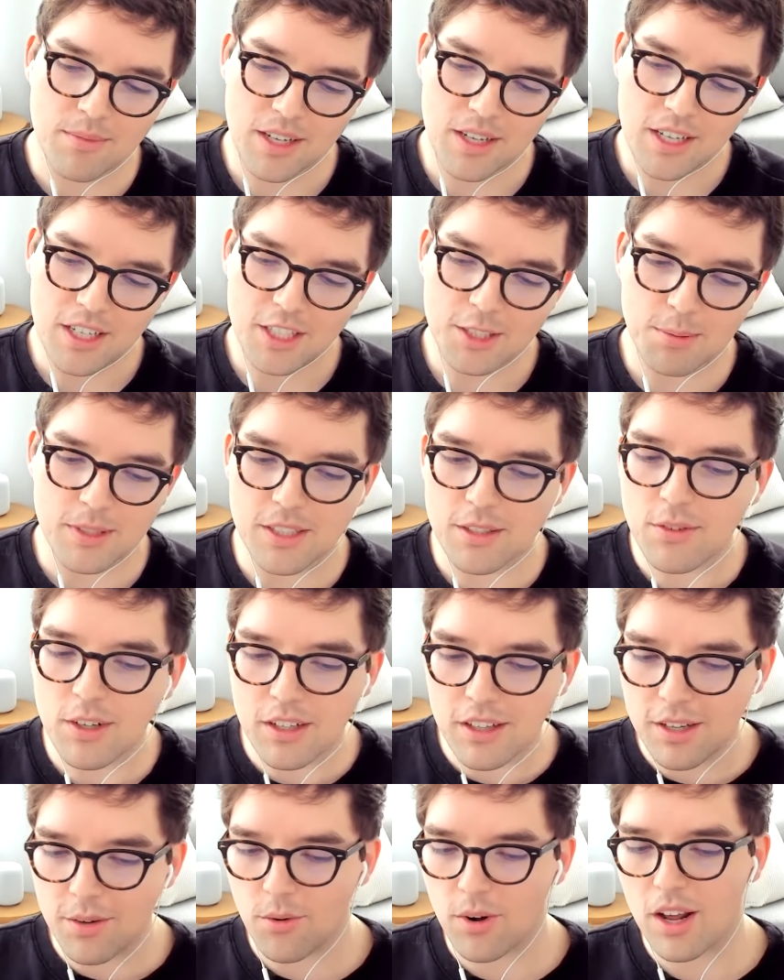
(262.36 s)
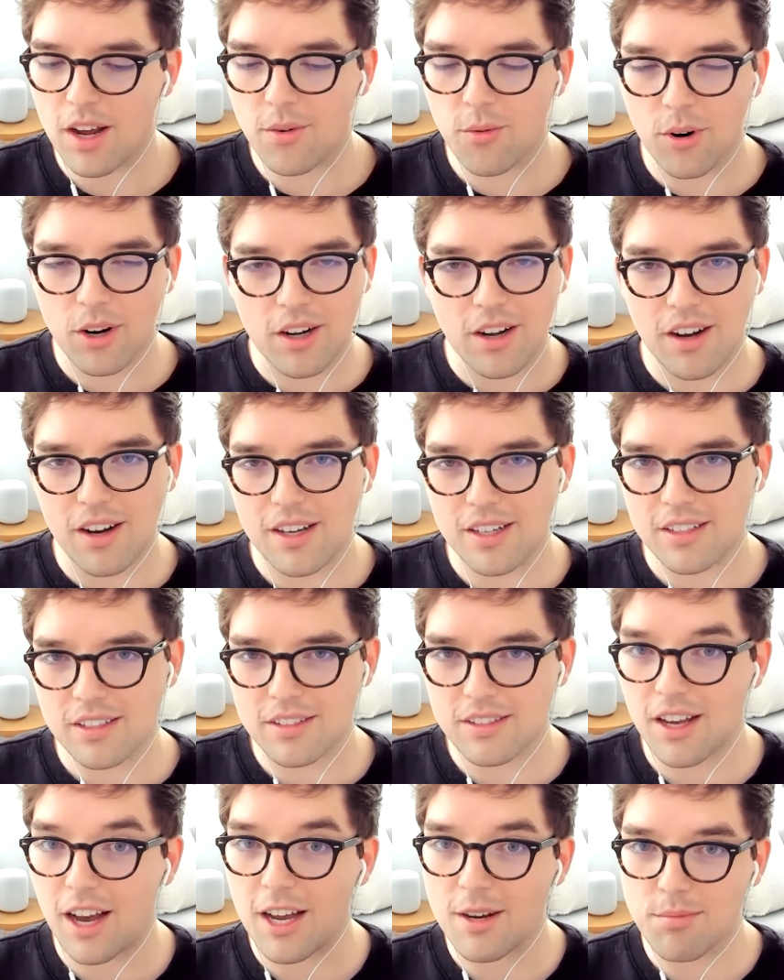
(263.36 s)
Specifically, when I work on
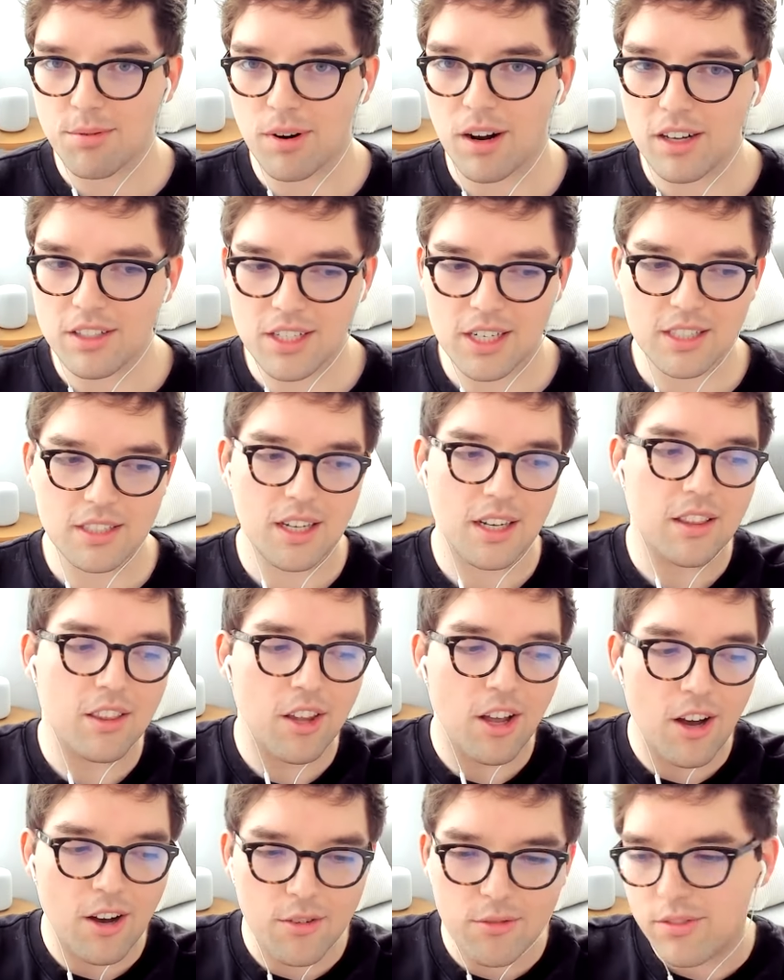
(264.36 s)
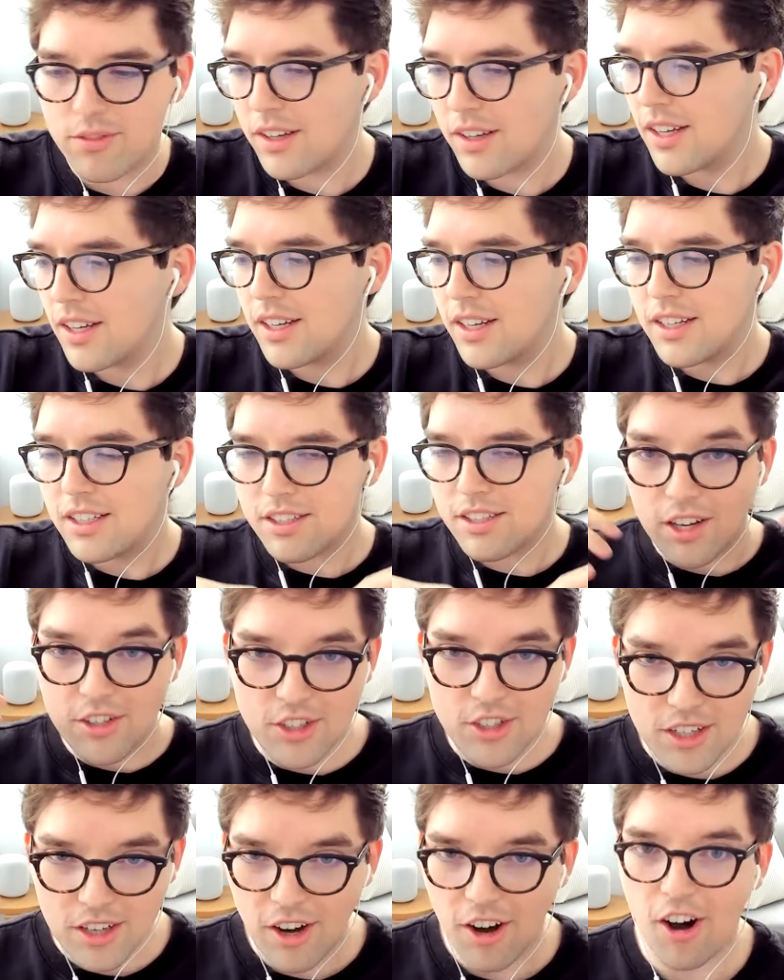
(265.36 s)
side projects, I love
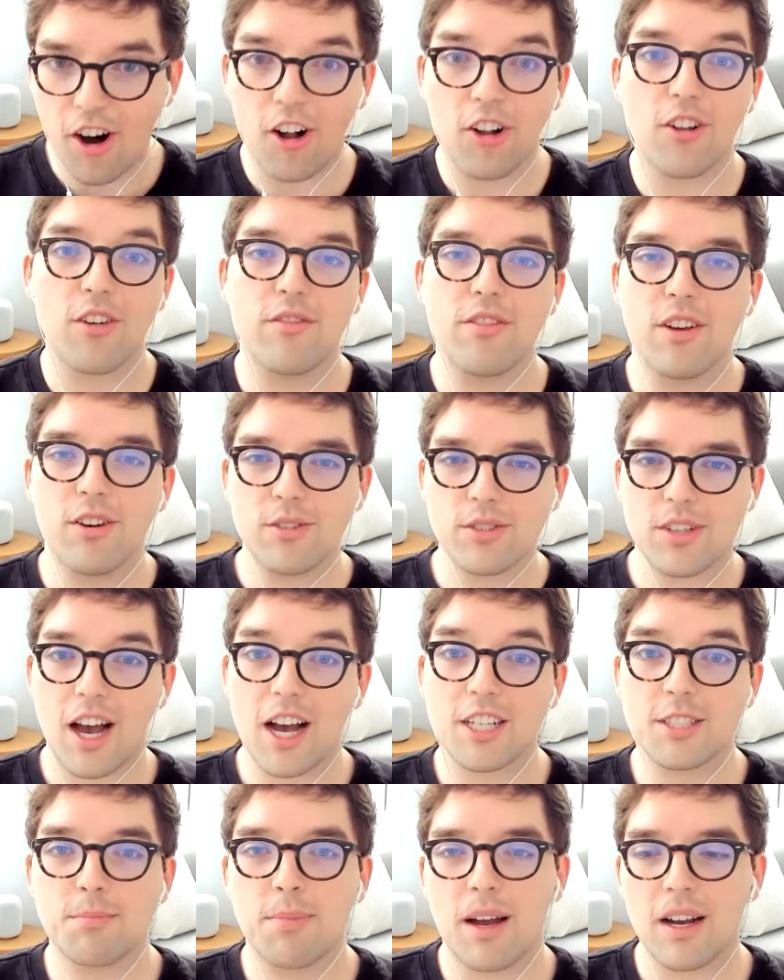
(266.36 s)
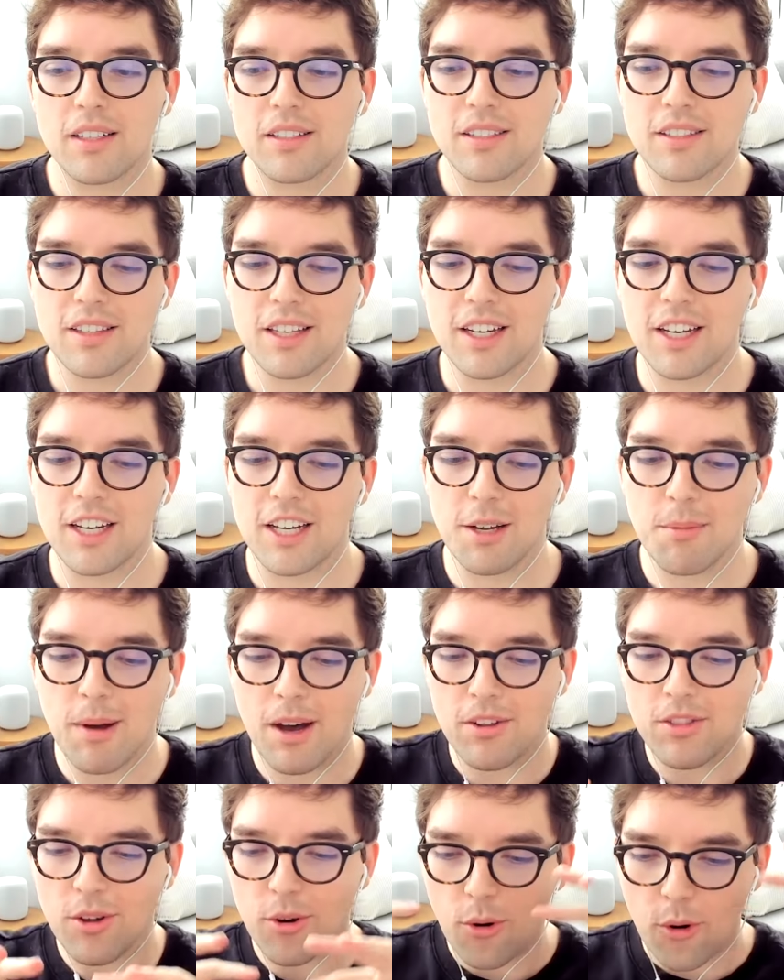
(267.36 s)
touching all of those aspects and thinking
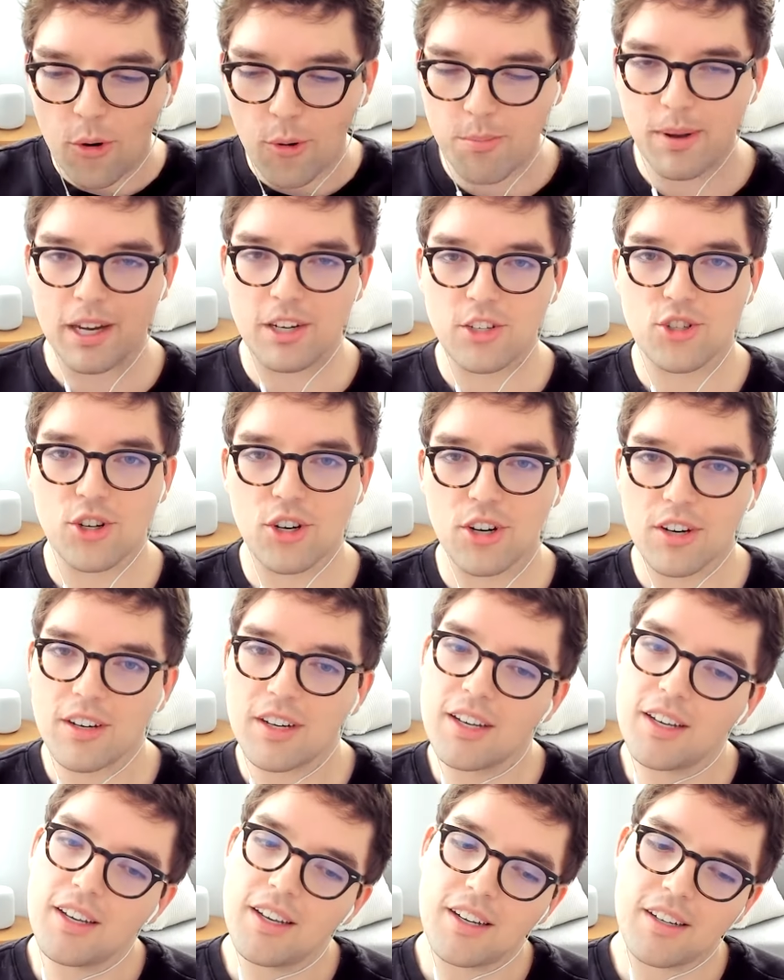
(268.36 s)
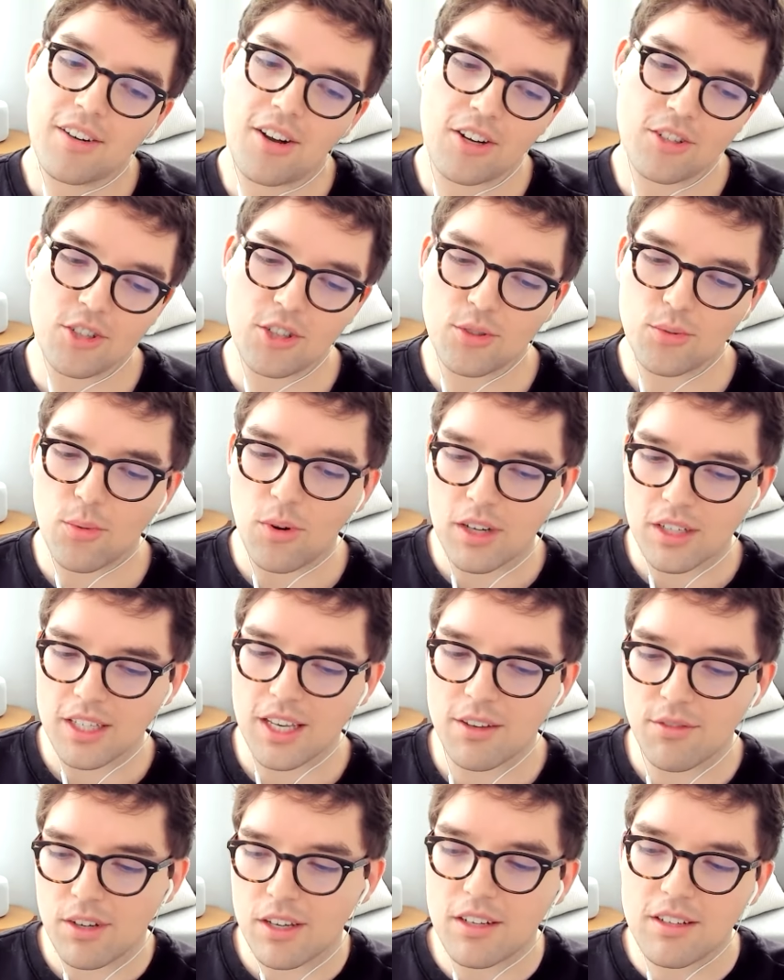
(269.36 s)
about the whole picture, not just one
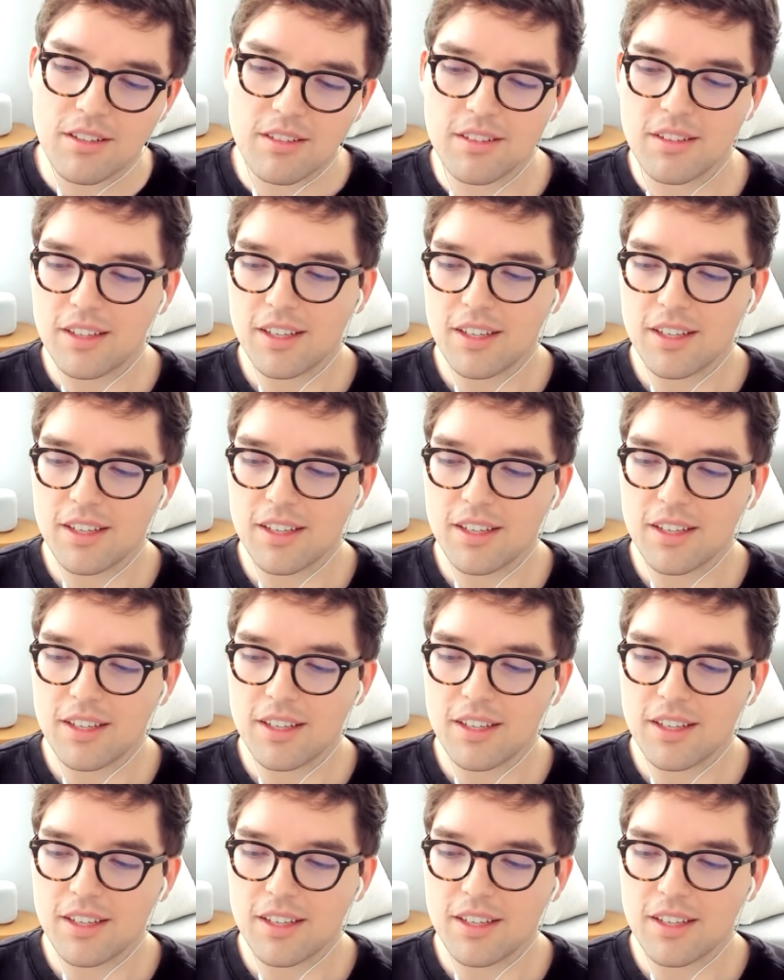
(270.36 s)
given,